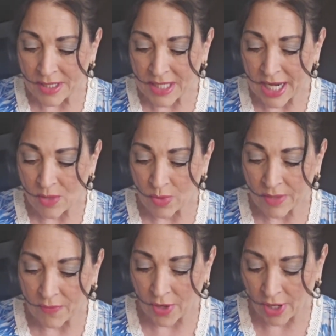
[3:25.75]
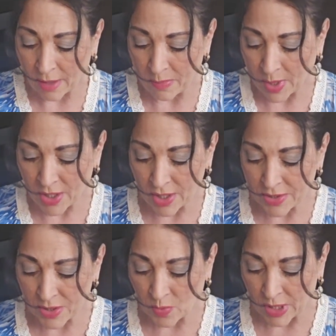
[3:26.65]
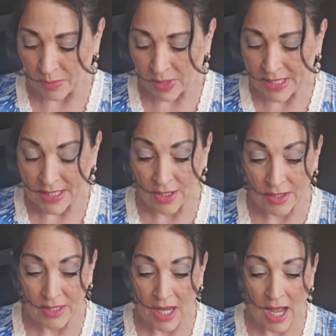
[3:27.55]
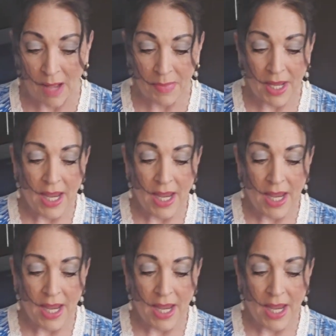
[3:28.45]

take one of our burgers, we're going to place it on top,